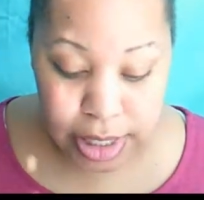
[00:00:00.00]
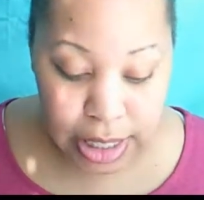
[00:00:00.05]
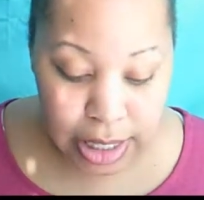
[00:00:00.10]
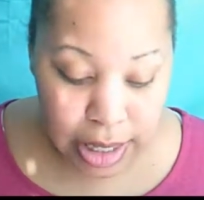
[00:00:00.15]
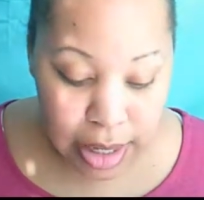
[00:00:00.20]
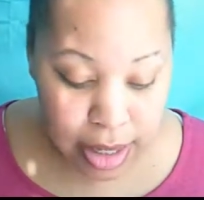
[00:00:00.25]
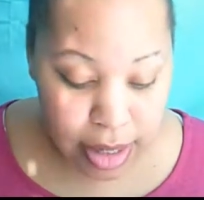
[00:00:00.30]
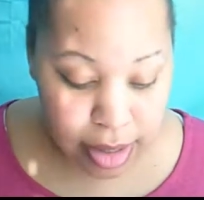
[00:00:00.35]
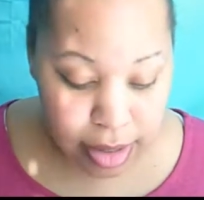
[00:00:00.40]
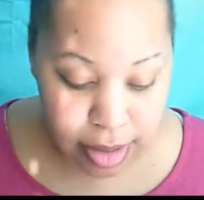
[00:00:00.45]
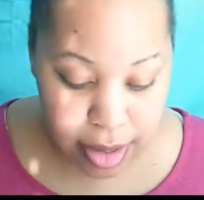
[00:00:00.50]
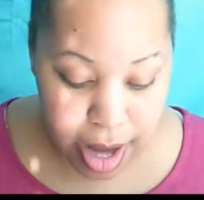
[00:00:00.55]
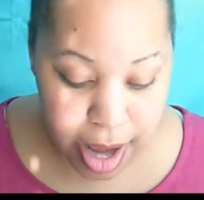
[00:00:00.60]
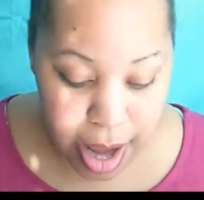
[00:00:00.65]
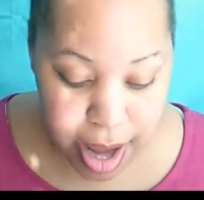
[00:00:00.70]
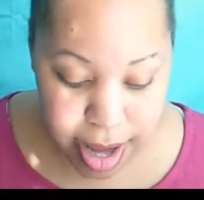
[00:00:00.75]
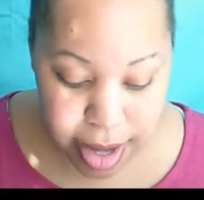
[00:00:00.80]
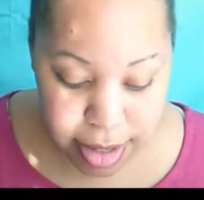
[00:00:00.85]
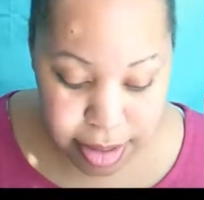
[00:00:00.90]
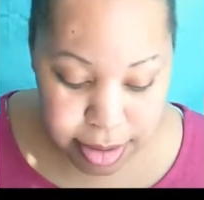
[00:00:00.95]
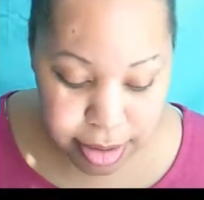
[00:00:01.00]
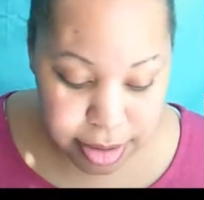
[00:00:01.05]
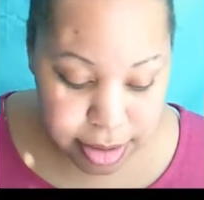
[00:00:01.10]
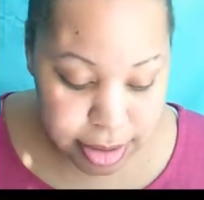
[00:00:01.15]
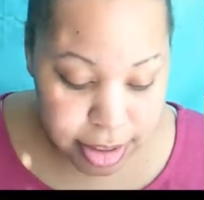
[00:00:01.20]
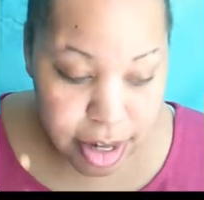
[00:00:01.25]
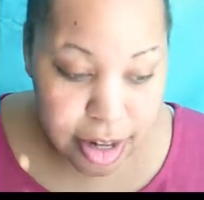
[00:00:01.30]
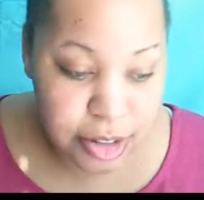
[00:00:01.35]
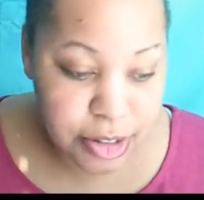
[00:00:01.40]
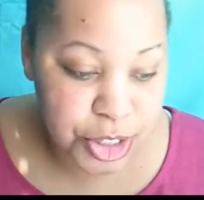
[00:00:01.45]
get at
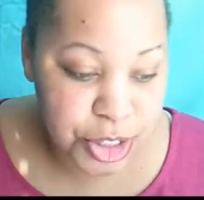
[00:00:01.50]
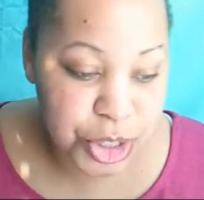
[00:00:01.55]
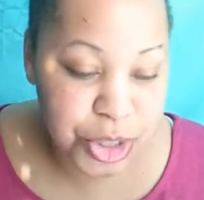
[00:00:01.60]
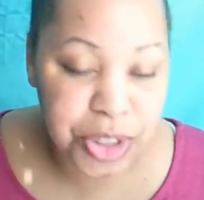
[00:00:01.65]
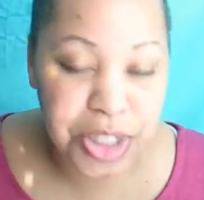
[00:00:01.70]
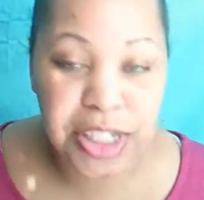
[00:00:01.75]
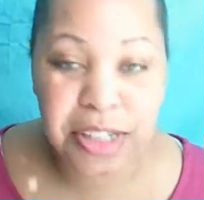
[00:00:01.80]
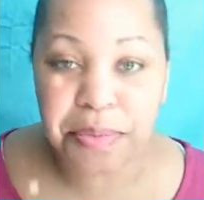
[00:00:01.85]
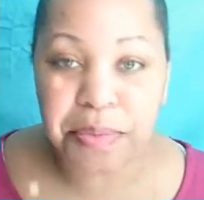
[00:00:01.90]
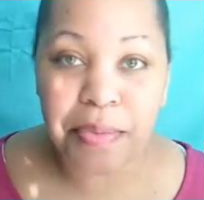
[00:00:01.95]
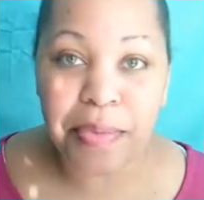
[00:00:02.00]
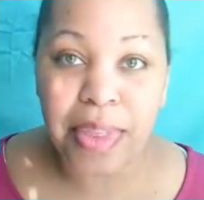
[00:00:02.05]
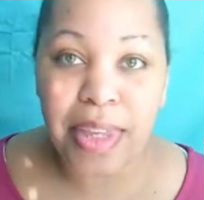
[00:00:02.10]
Dollar Tree.